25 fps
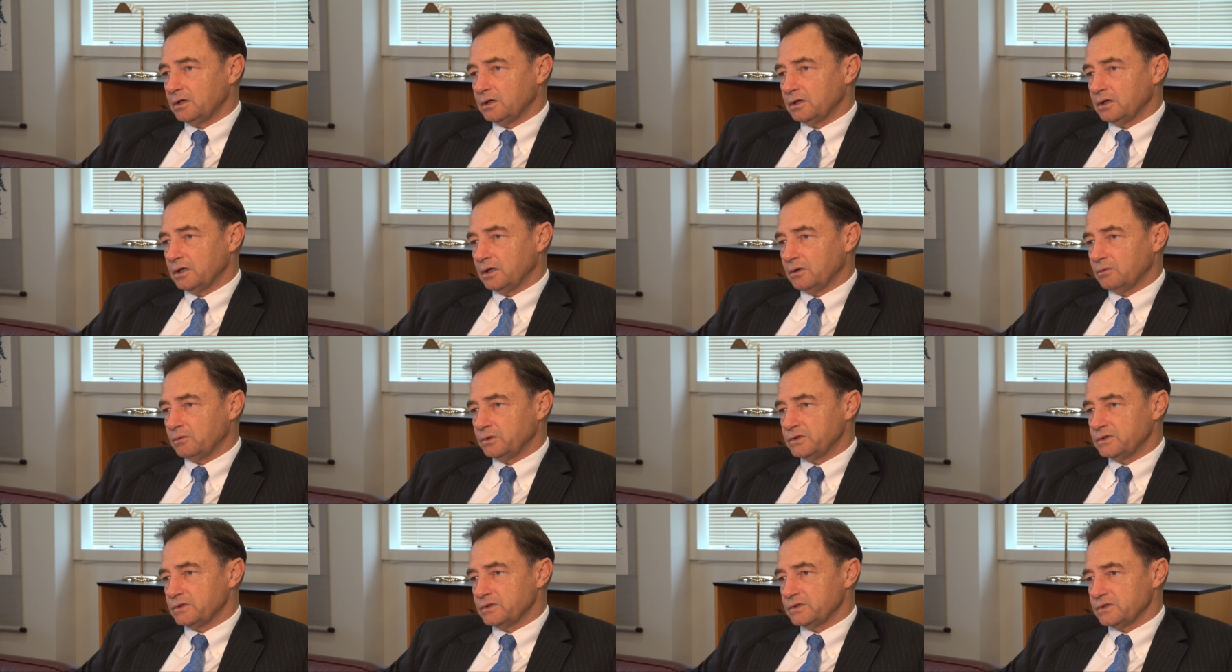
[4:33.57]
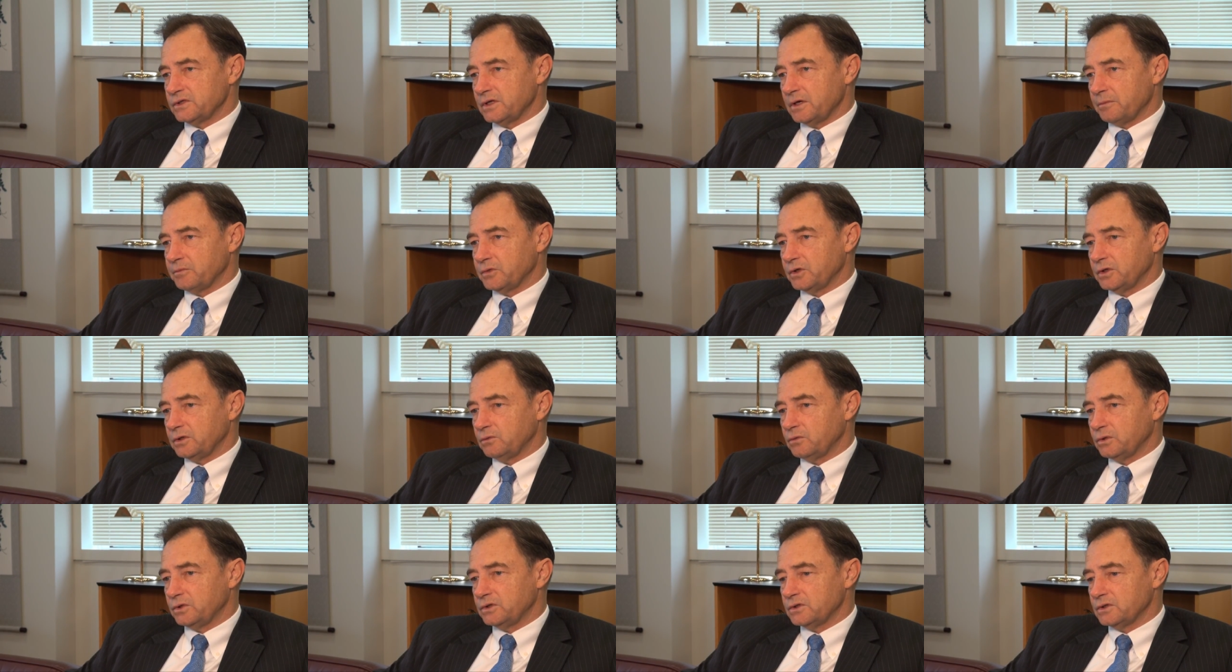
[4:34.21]
uh, which is
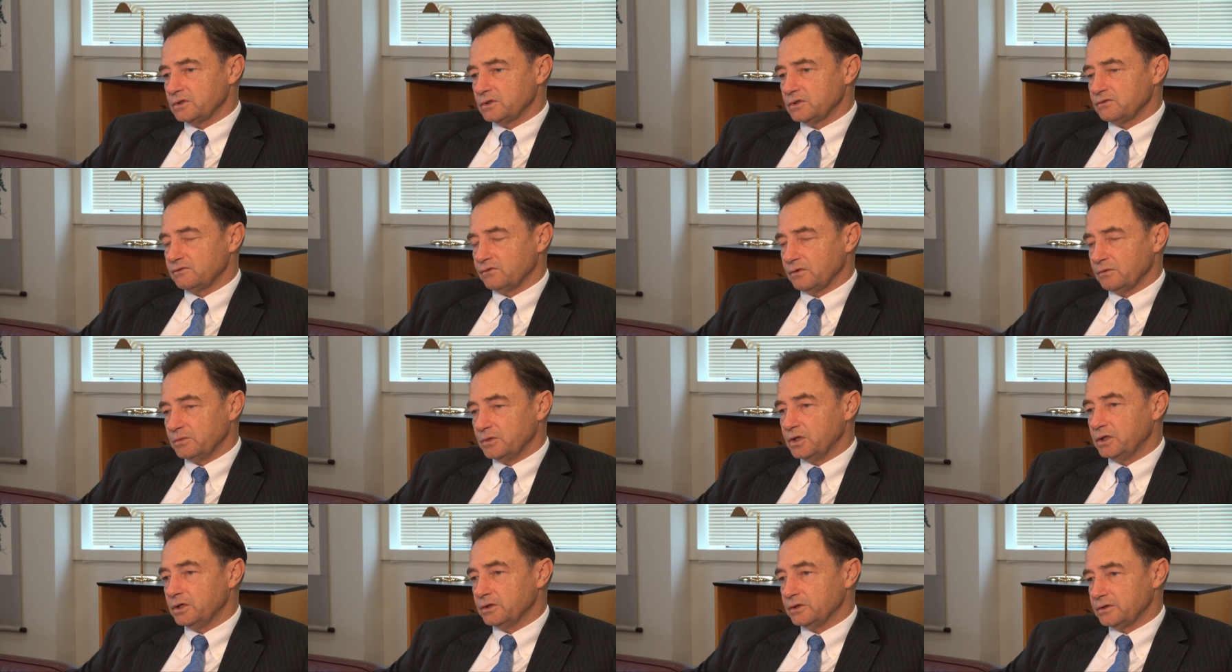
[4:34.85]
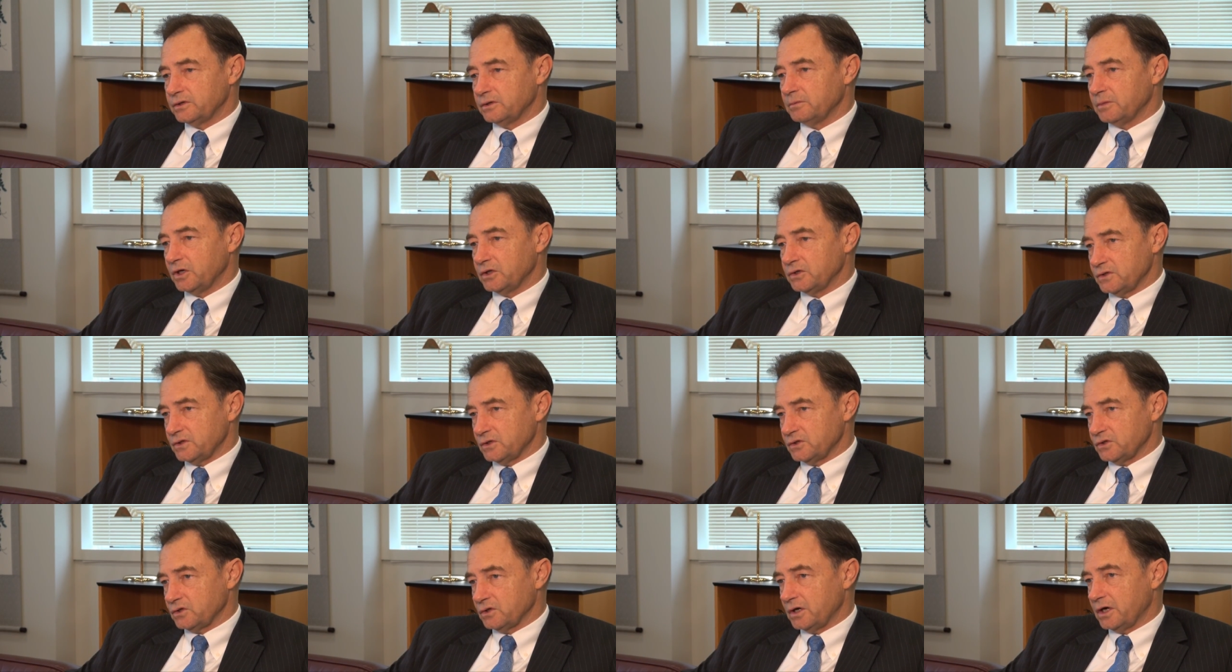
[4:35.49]
something which is familiar to
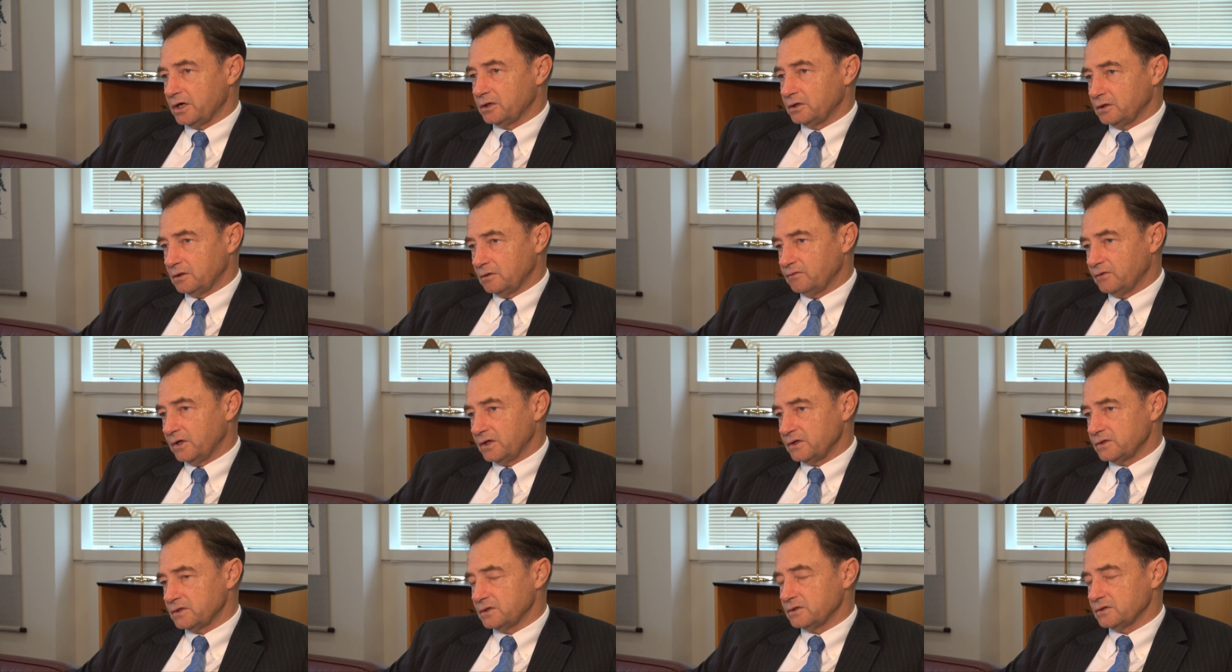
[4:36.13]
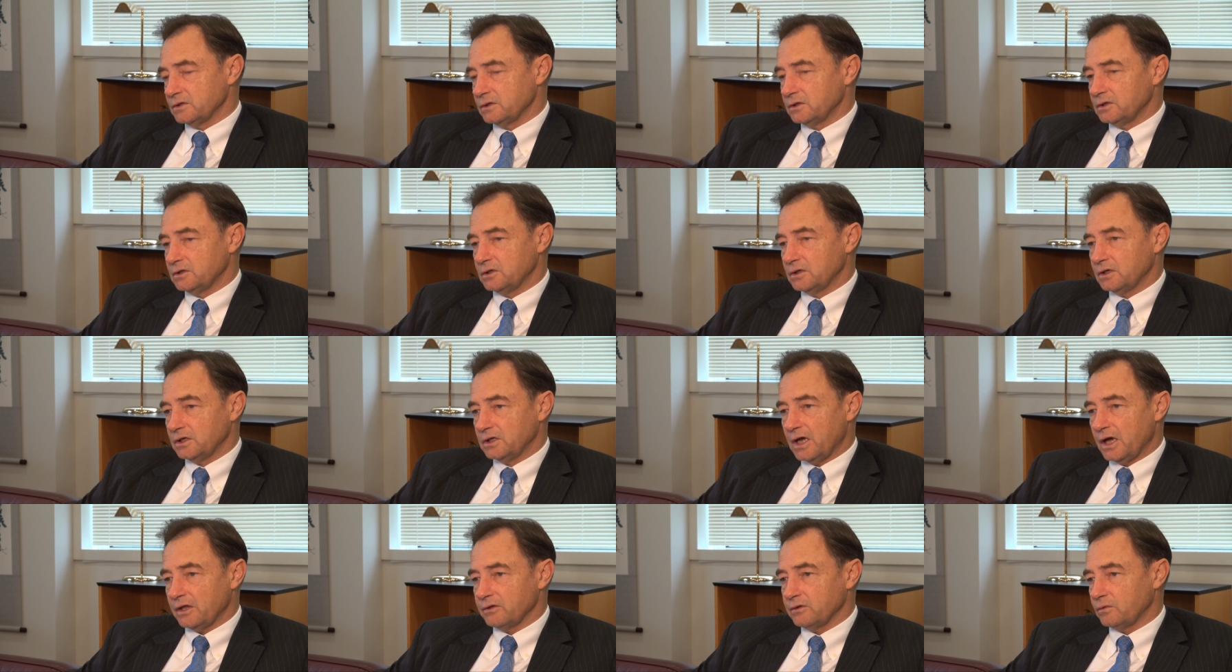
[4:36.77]
most Australian investors and
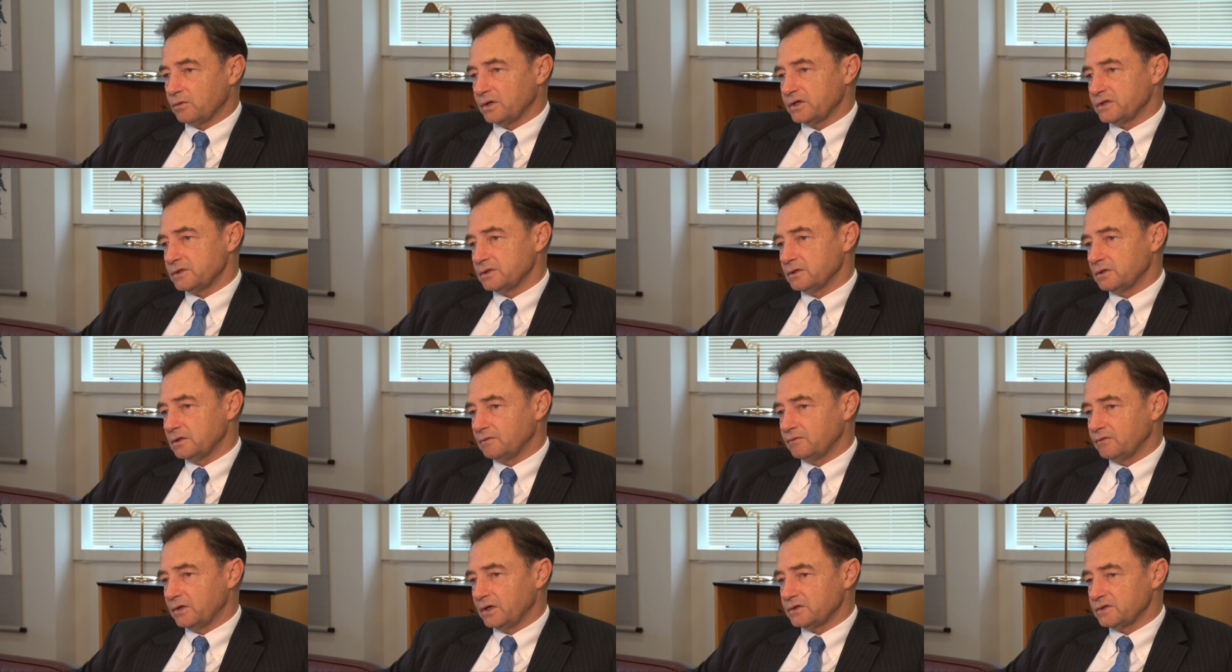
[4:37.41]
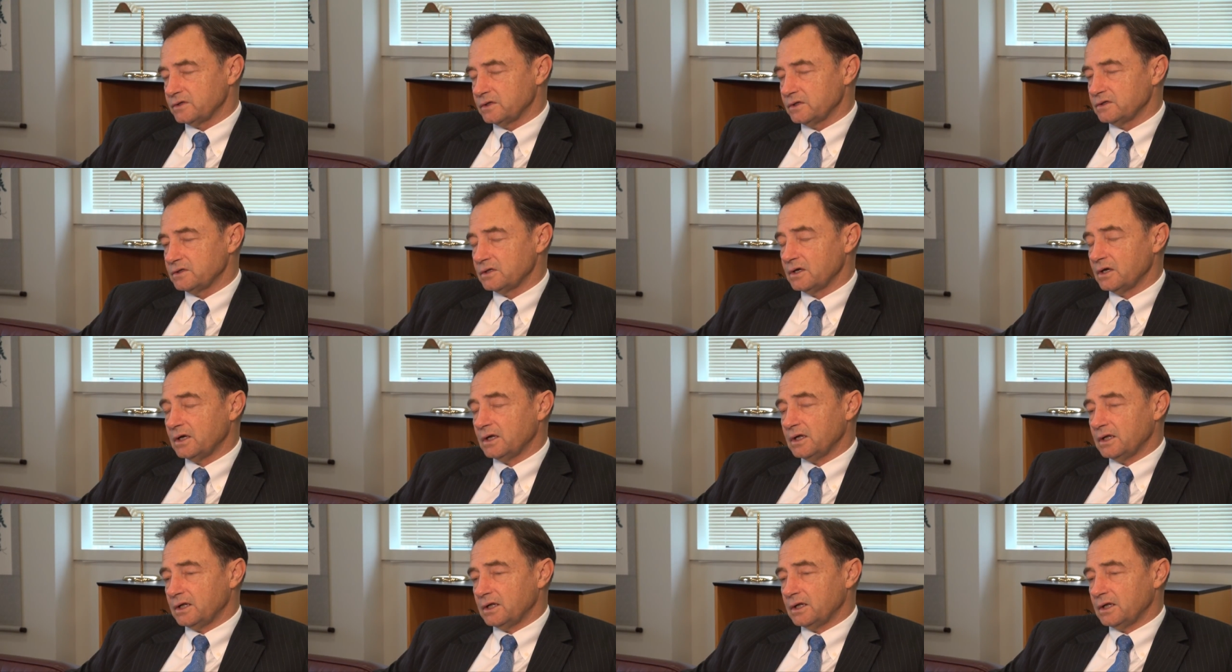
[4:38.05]
indeed other Western investors.